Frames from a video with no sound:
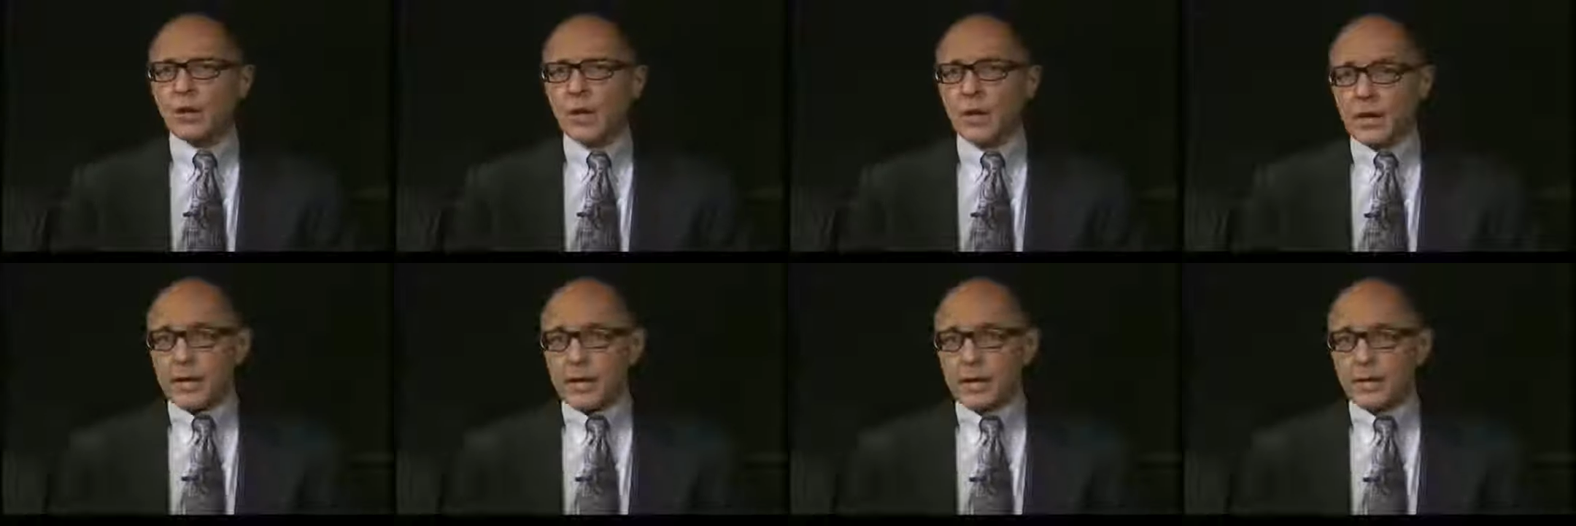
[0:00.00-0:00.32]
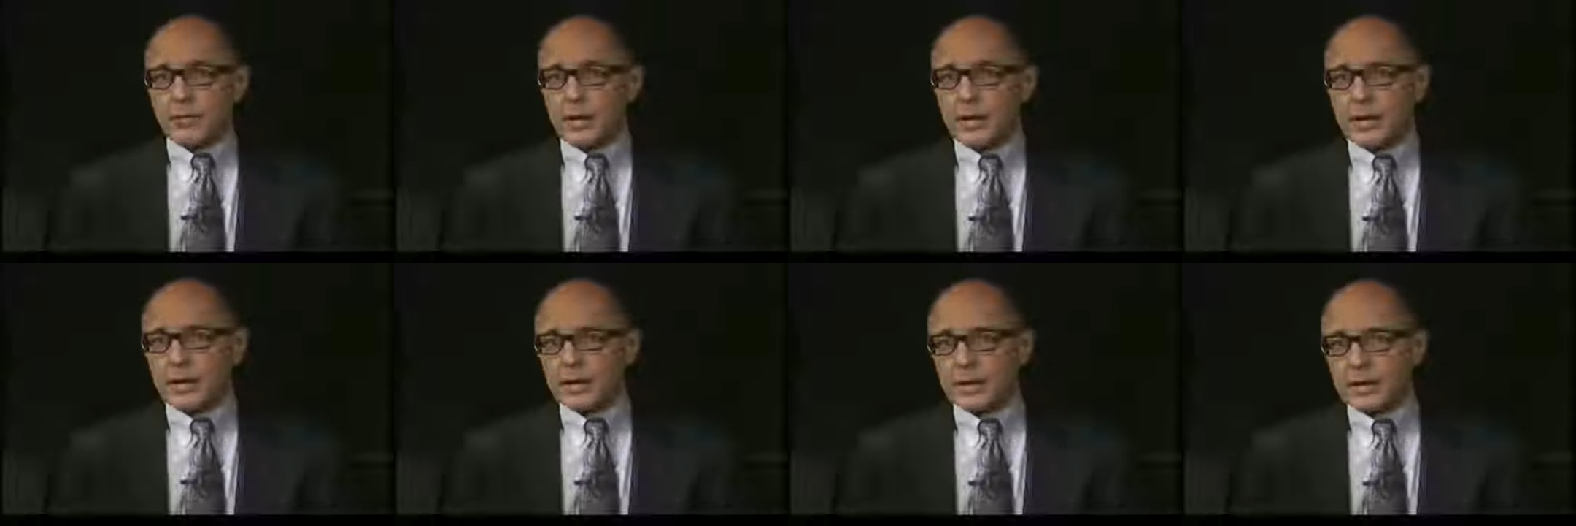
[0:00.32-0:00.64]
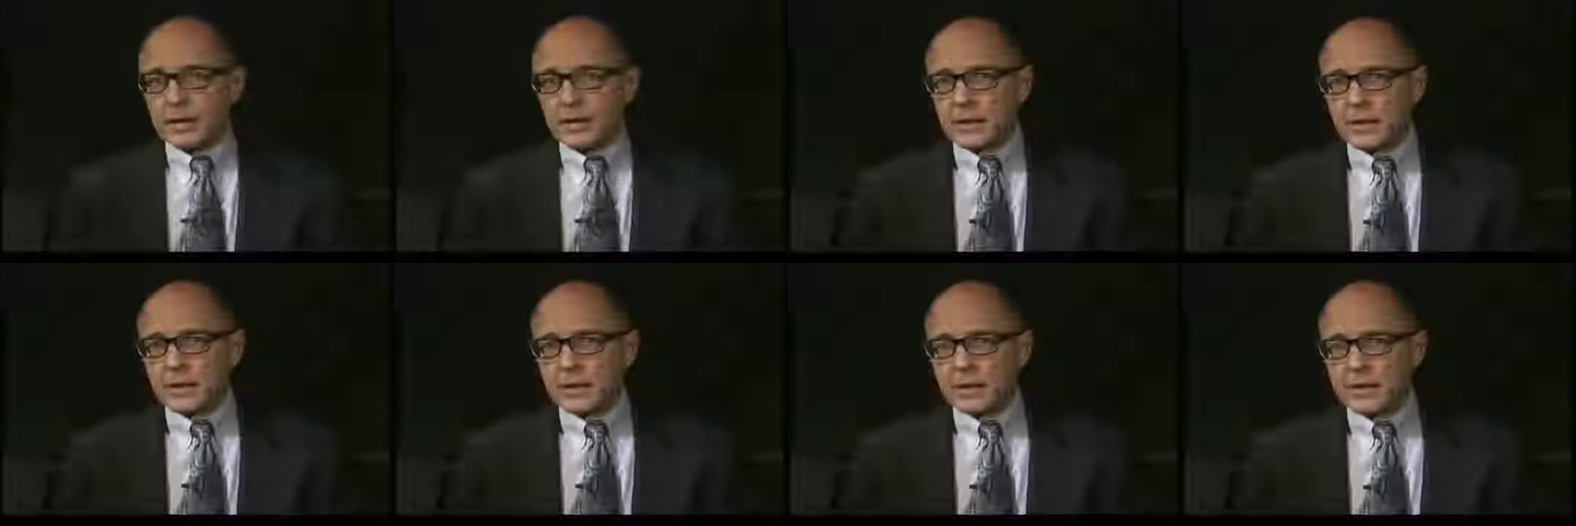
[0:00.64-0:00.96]
on our
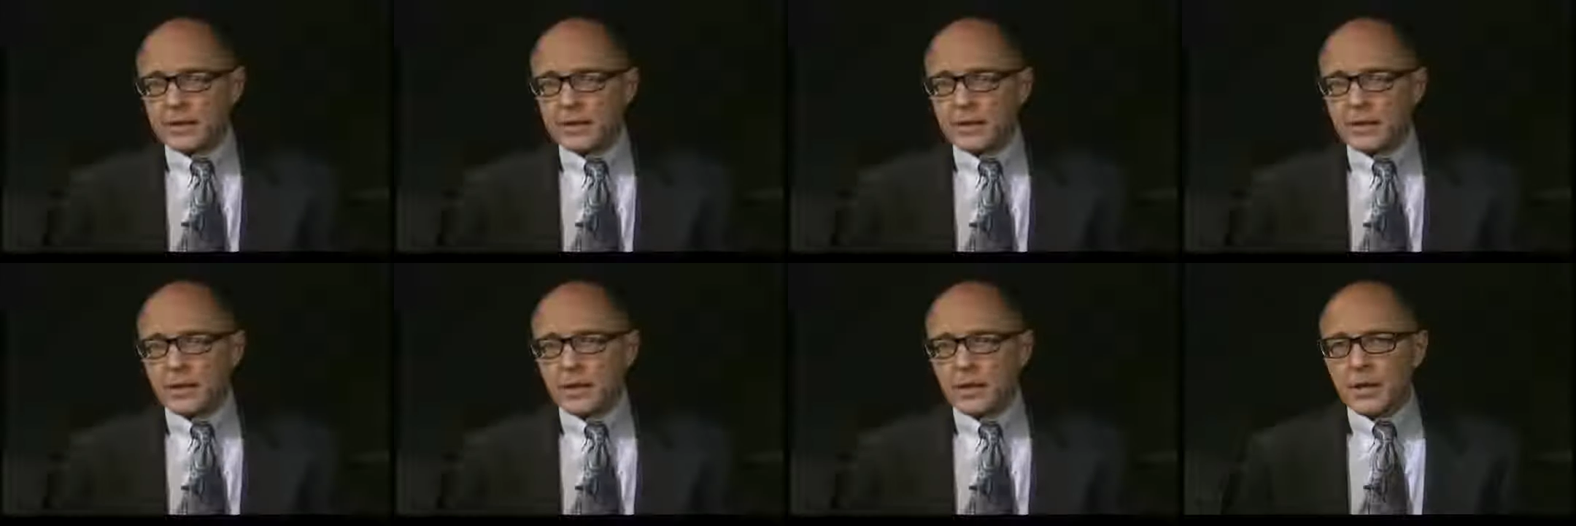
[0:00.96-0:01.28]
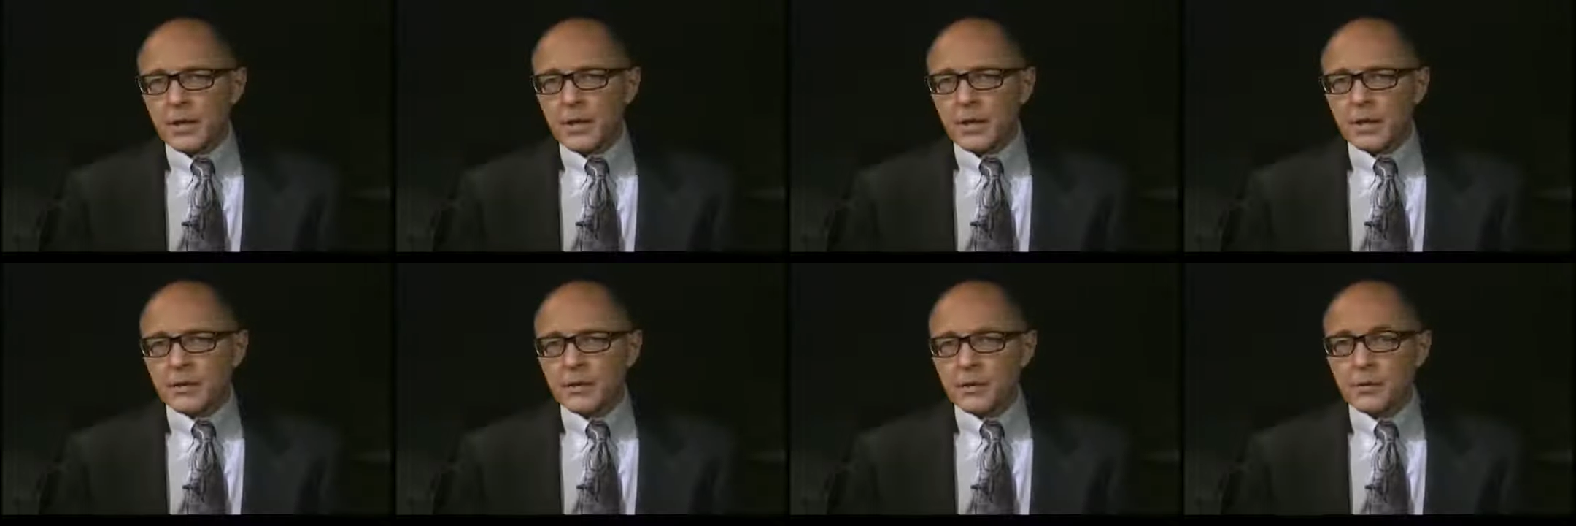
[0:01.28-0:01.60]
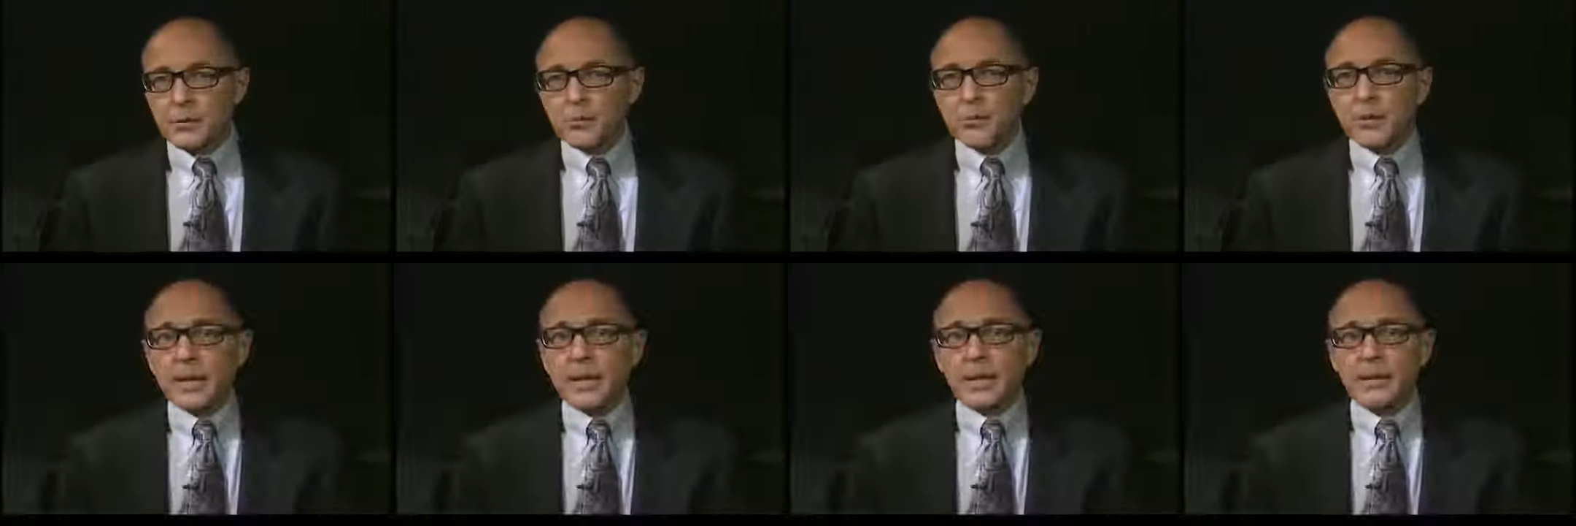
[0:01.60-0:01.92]
mailing list
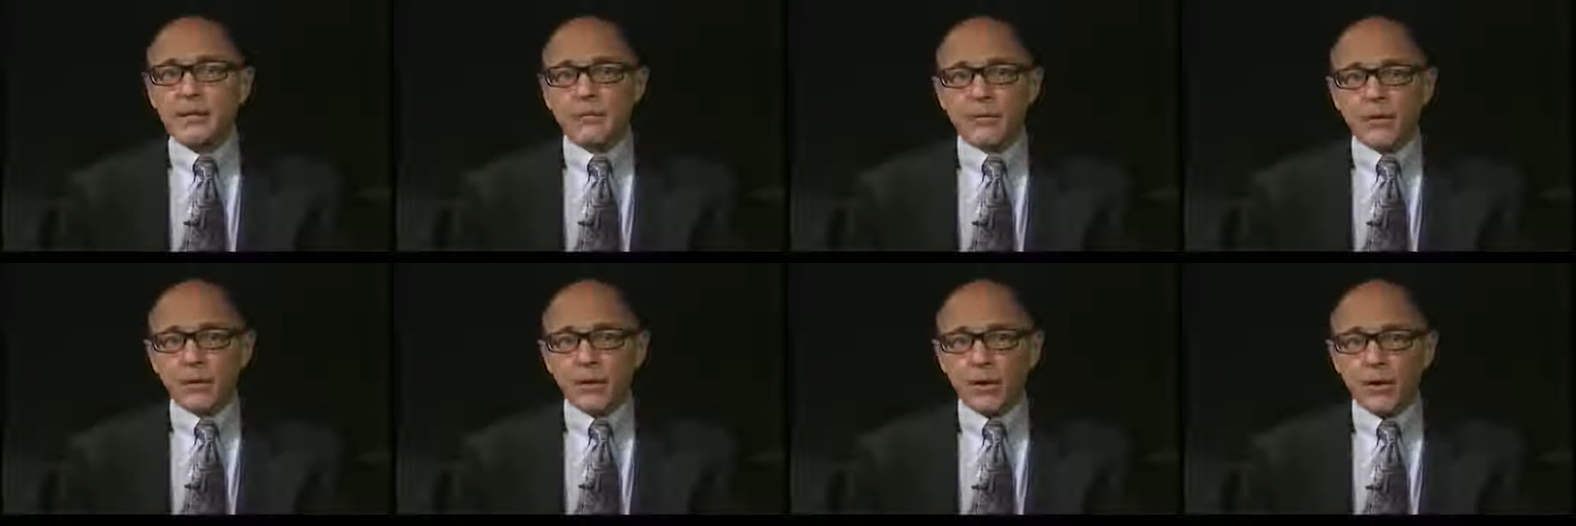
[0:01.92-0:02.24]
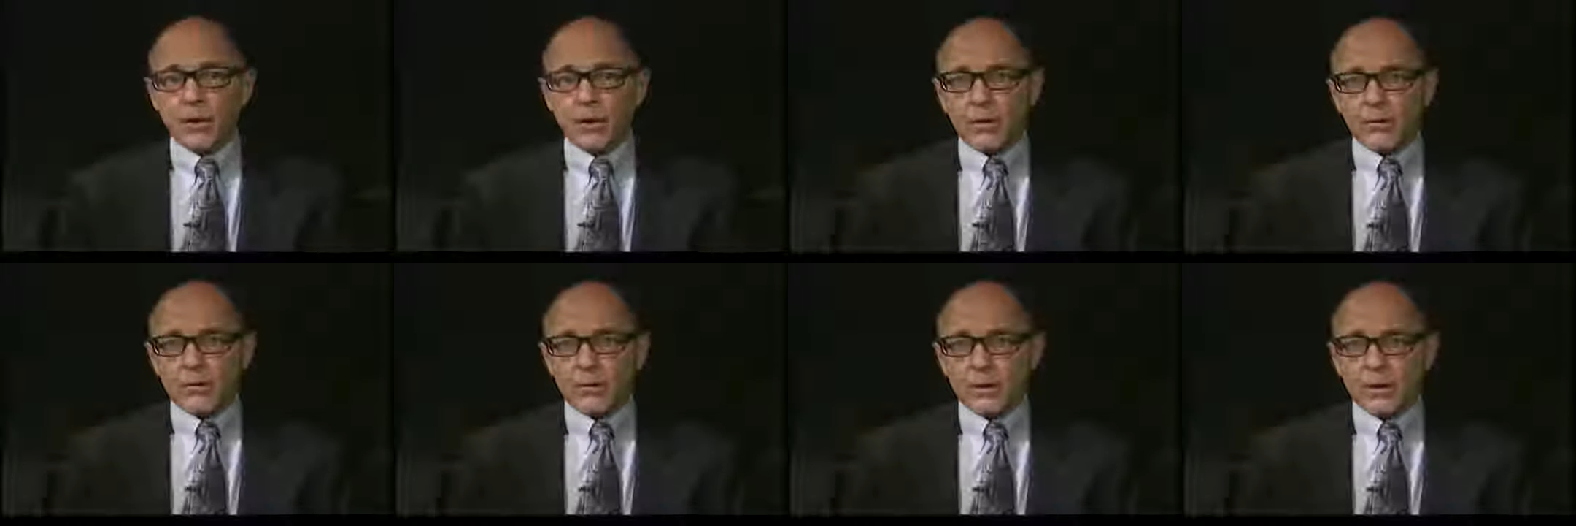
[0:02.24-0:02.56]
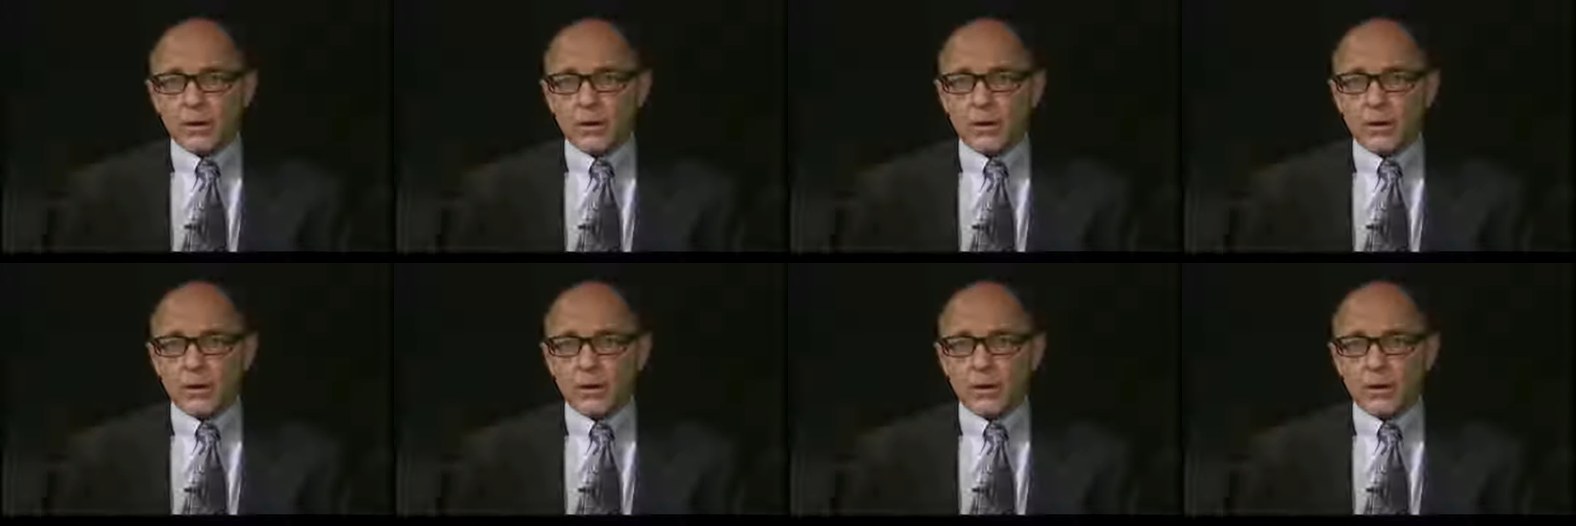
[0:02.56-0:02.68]
to be involved,